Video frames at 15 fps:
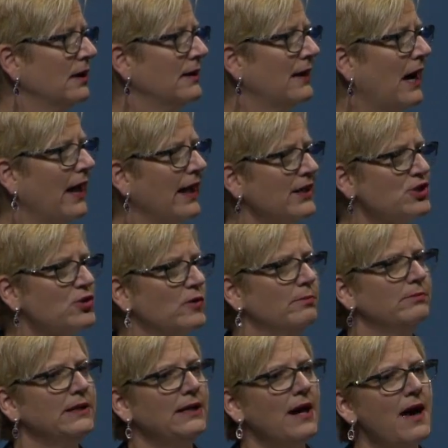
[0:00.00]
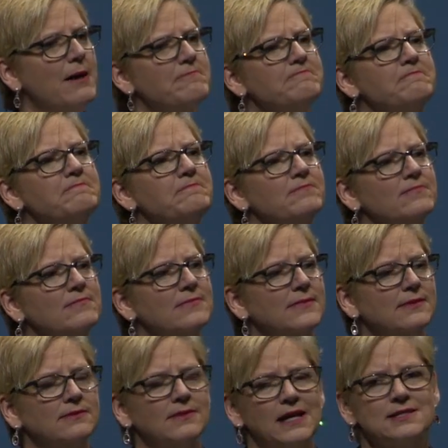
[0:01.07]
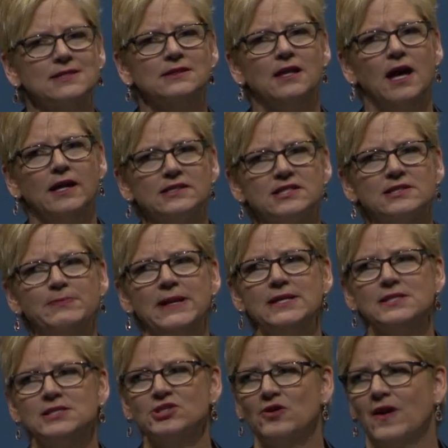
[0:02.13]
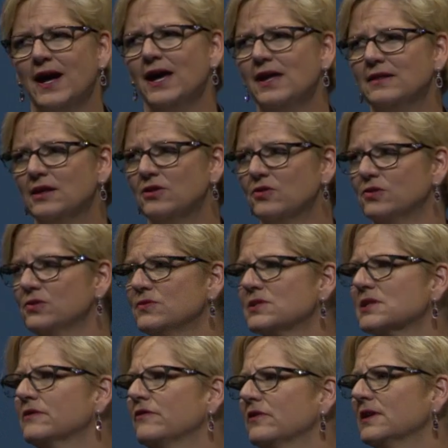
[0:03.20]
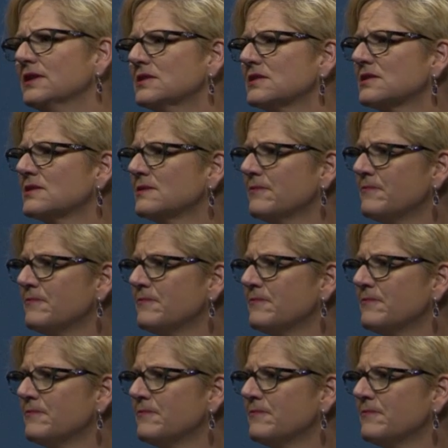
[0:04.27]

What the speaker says: Now that tripped me up. That's a lot of space in your head that you're using for this.